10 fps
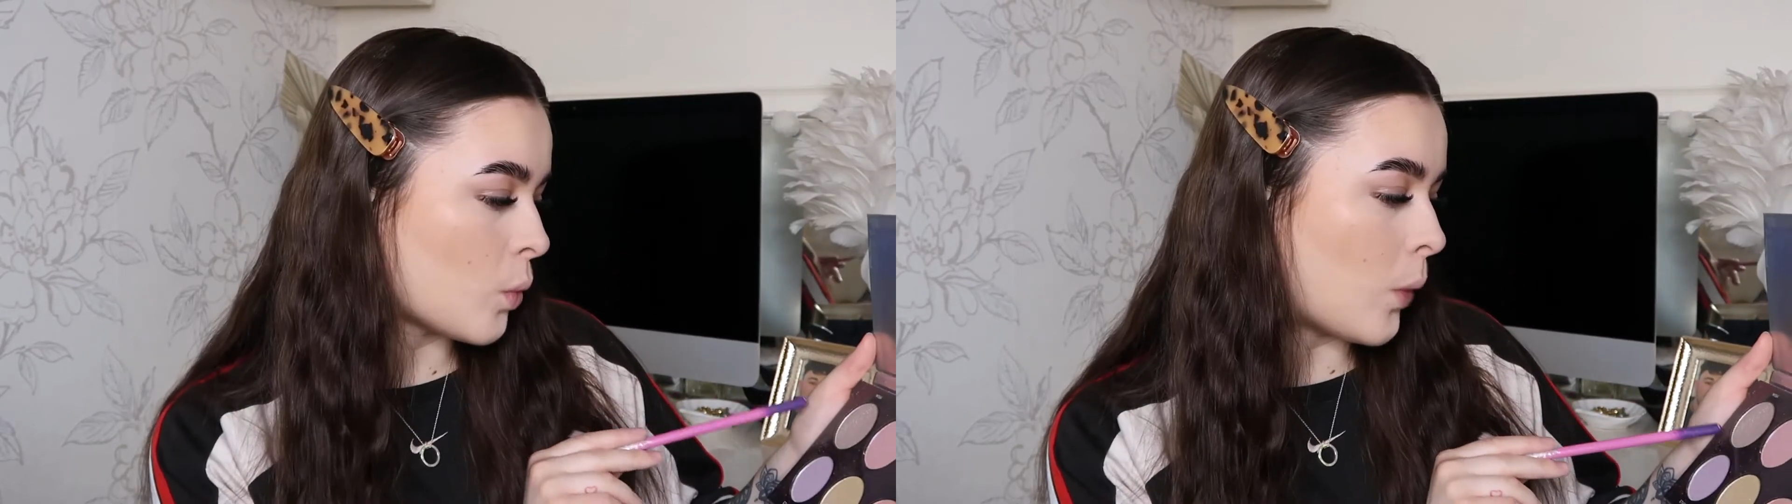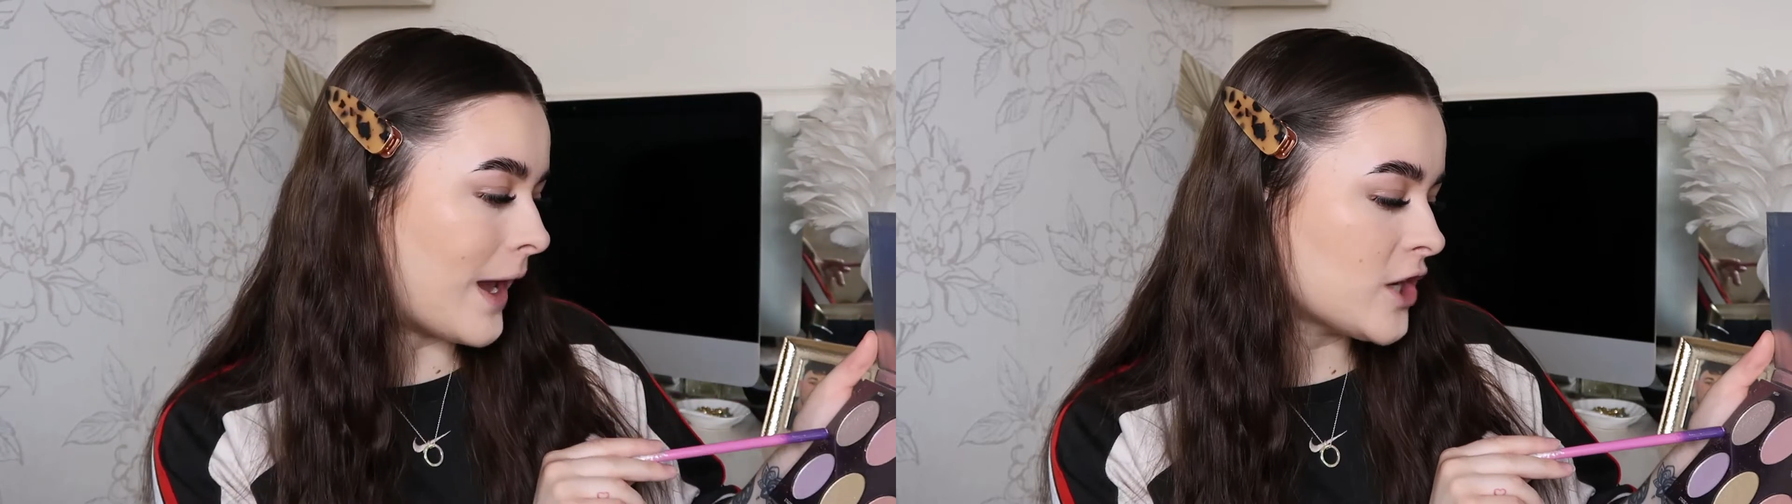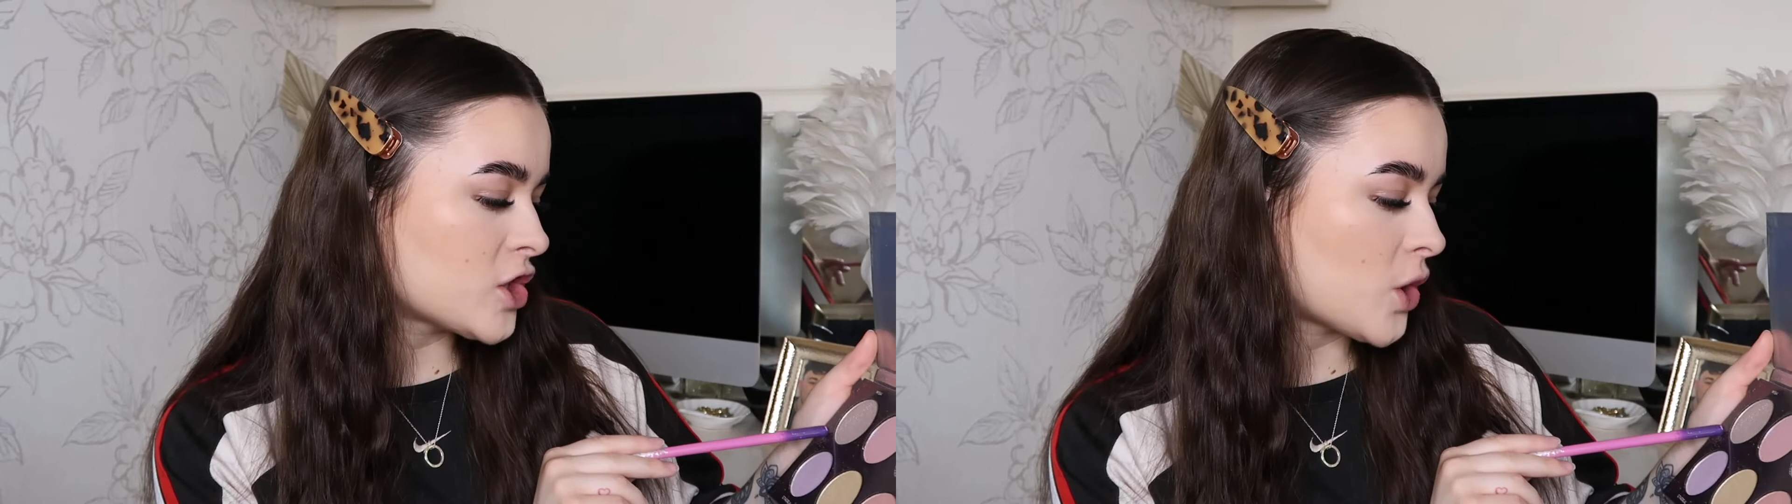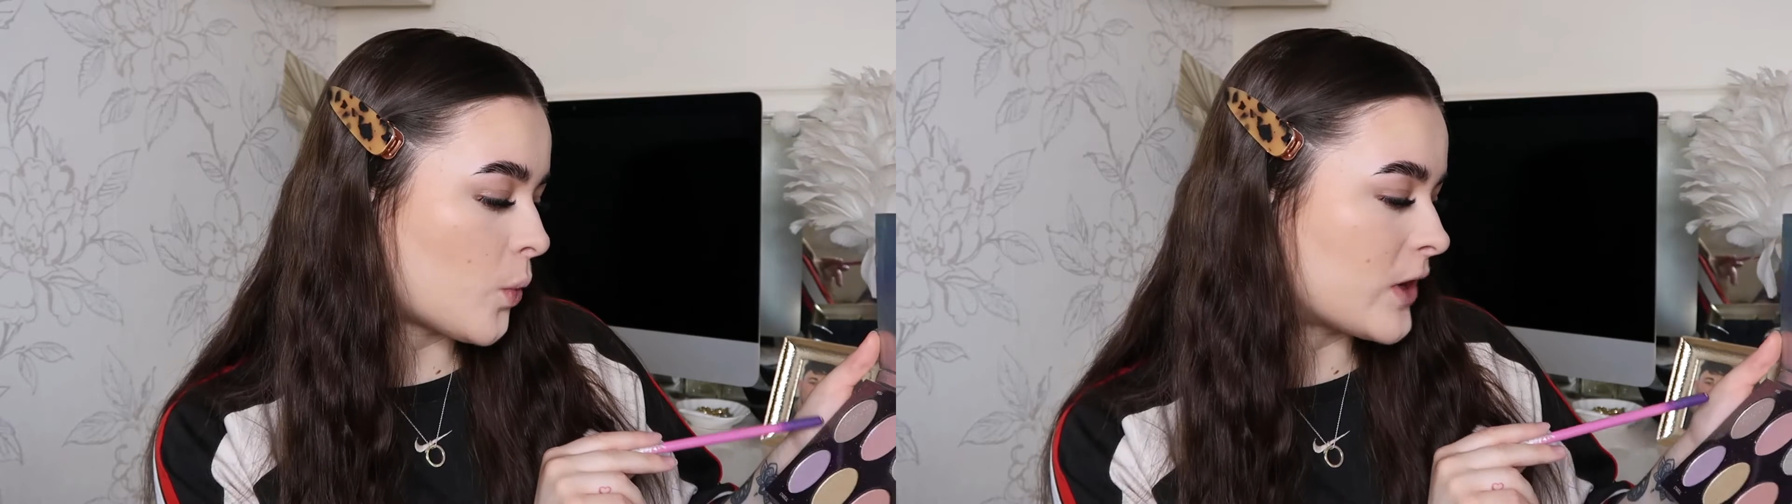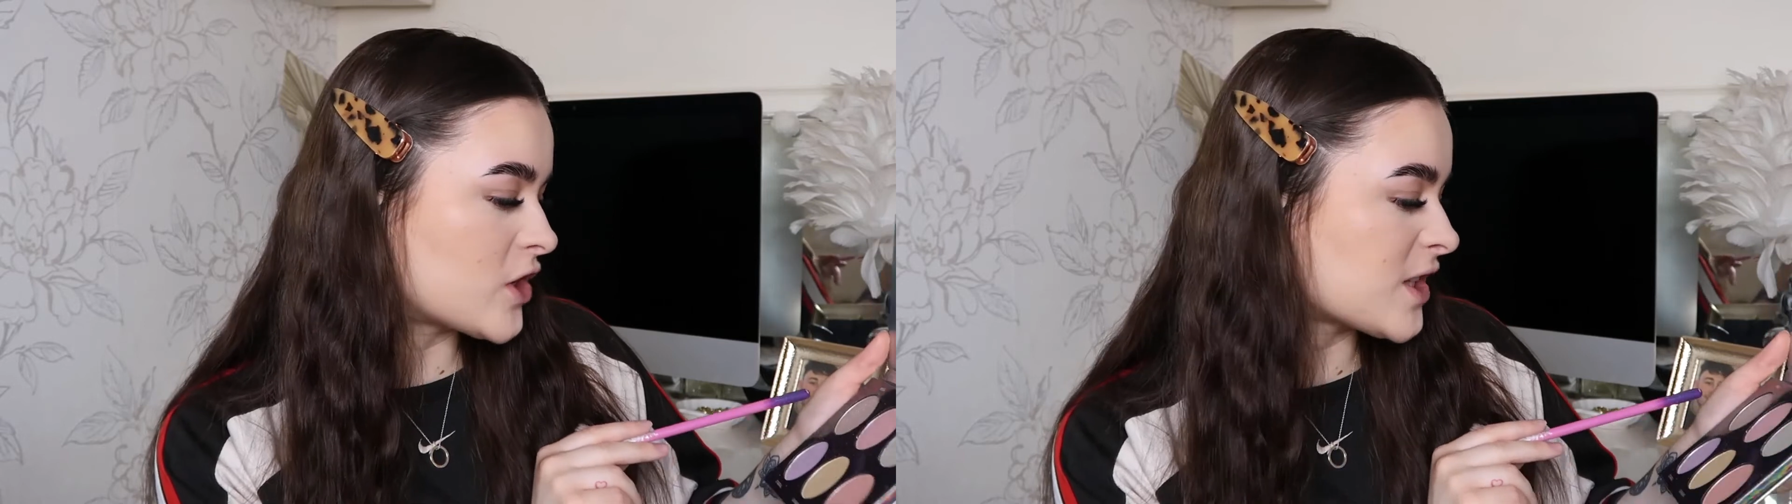Wish,
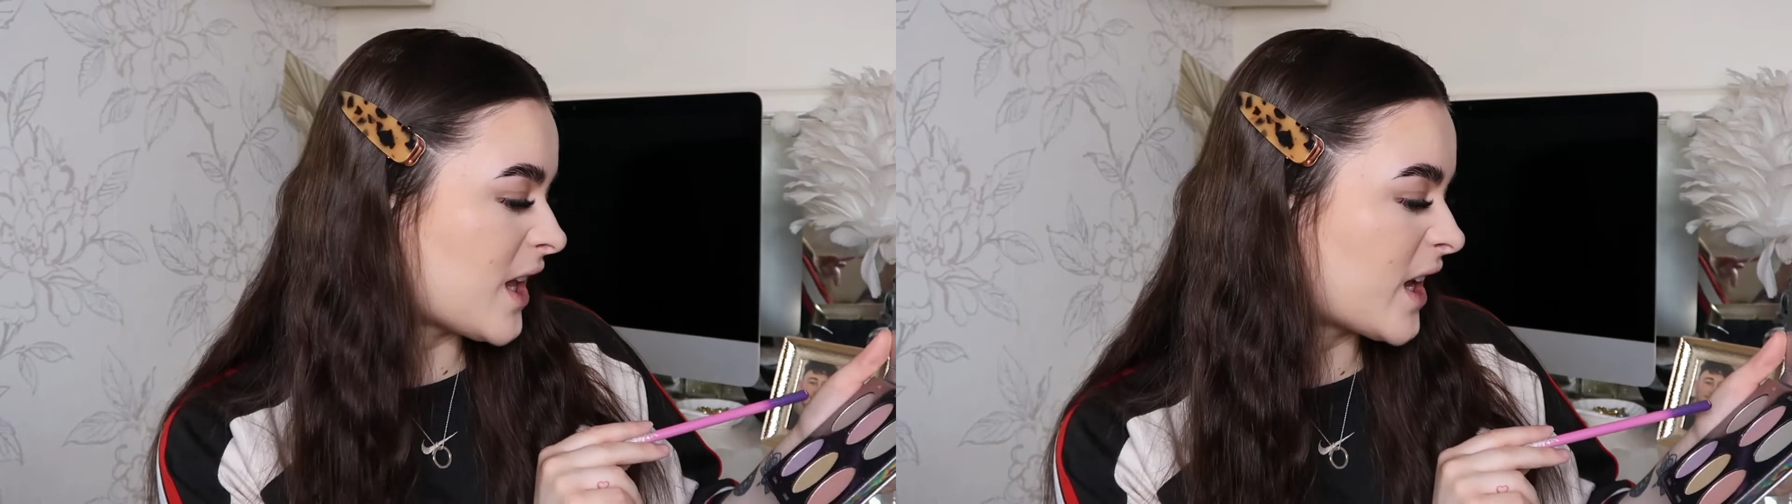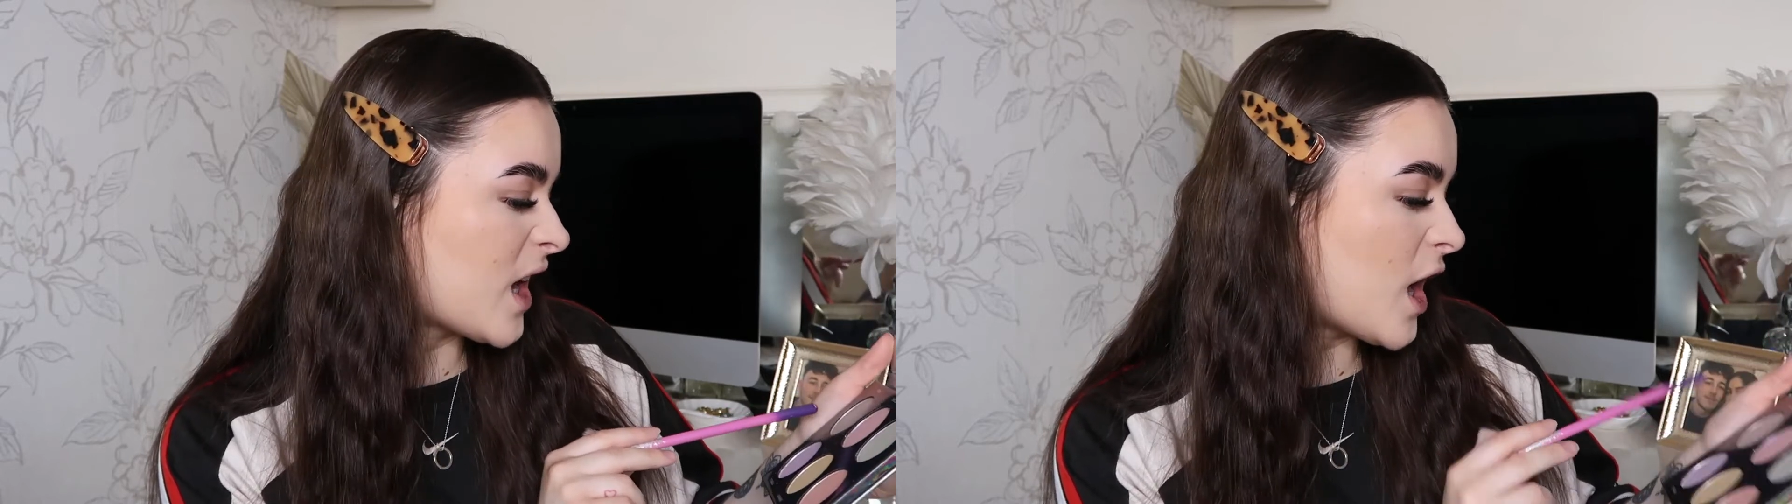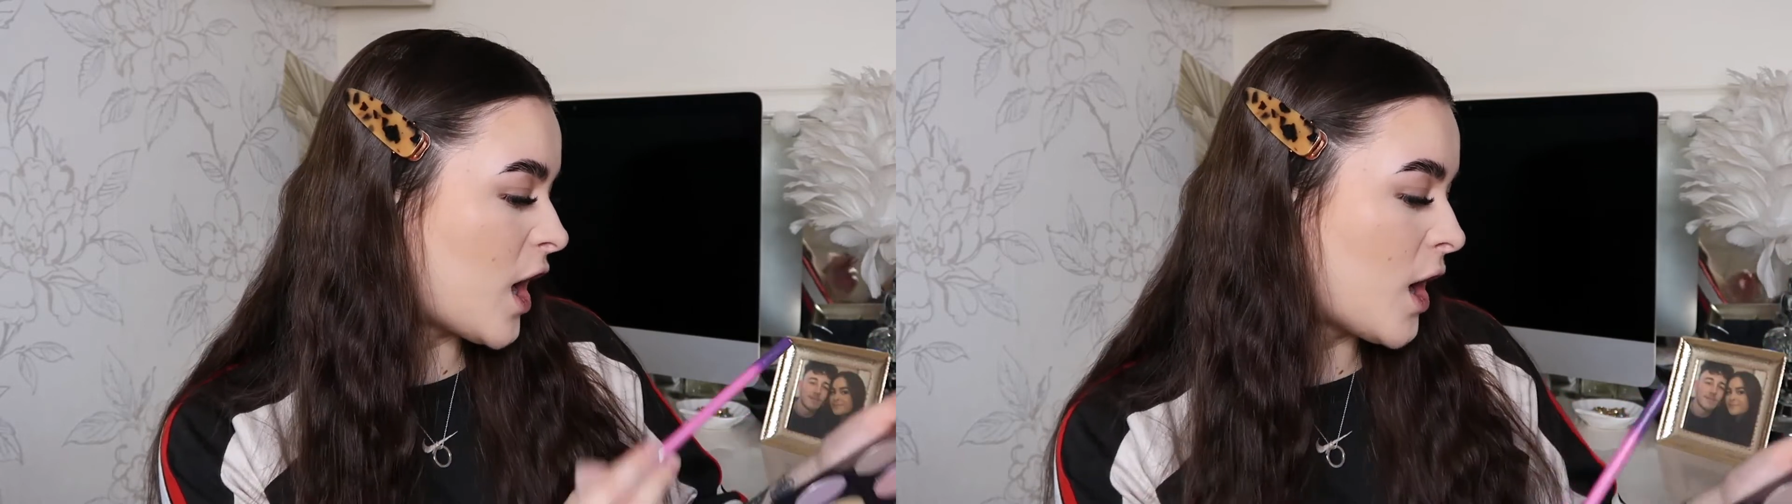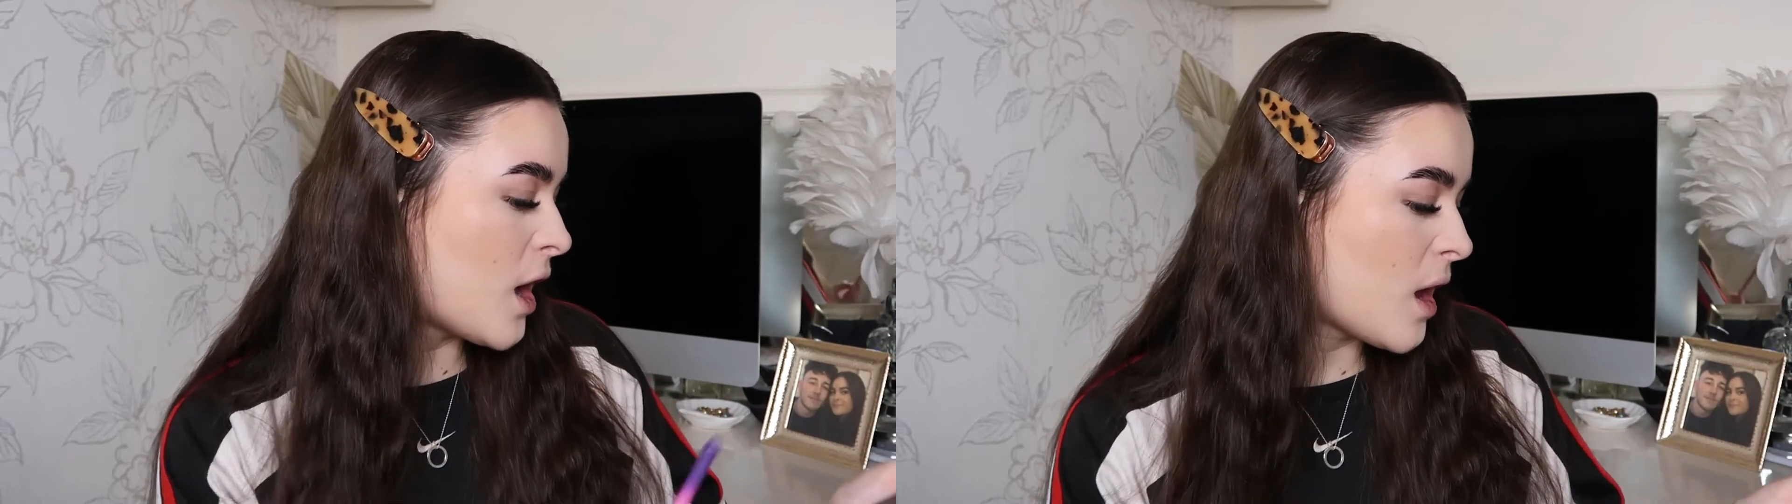which is like a